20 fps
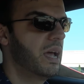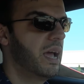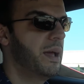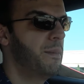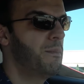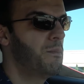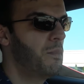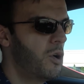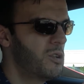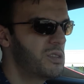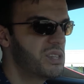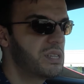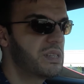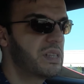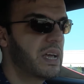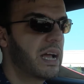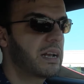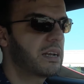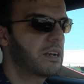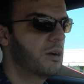And most of
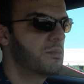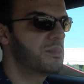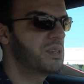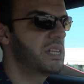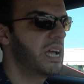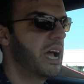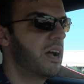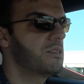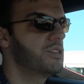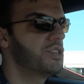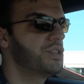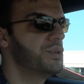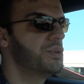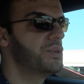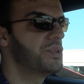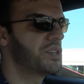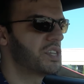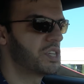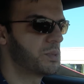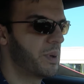that comes down
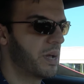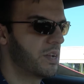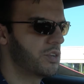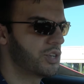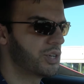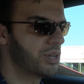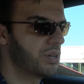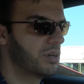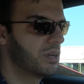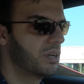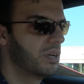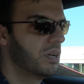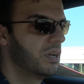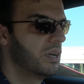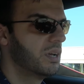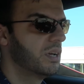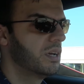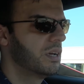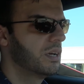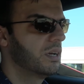to suspension.
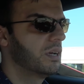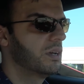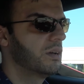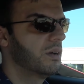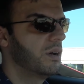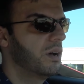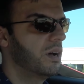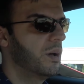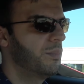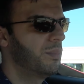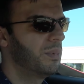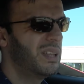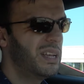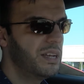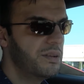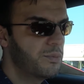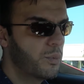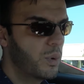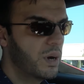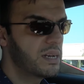I
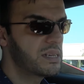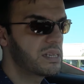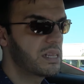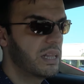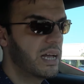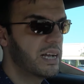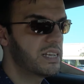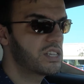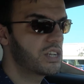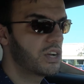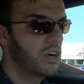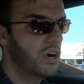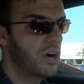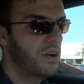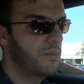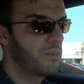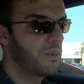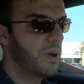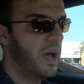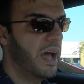believe whereas the last
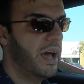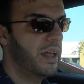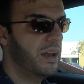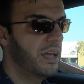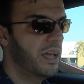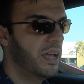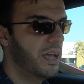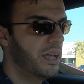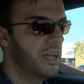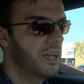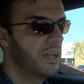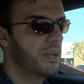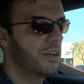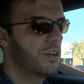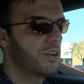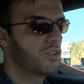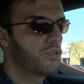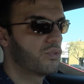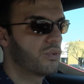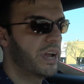car had a
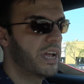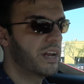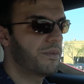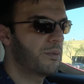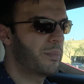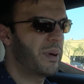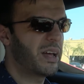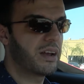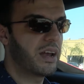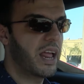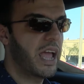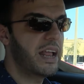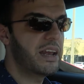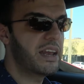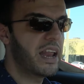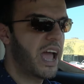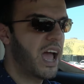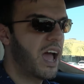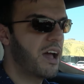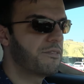grade of about an
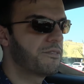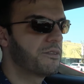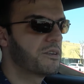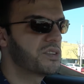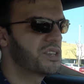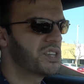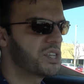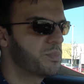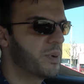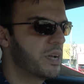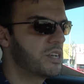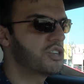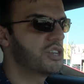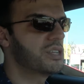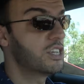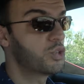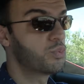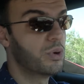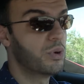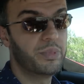8.5 for a suspension,
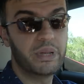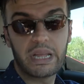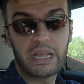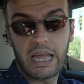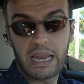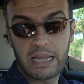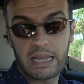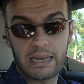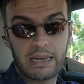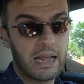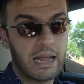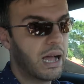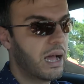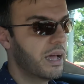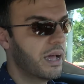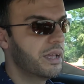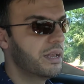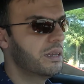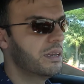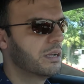this will be getting a
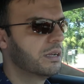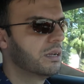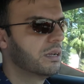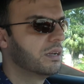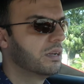9.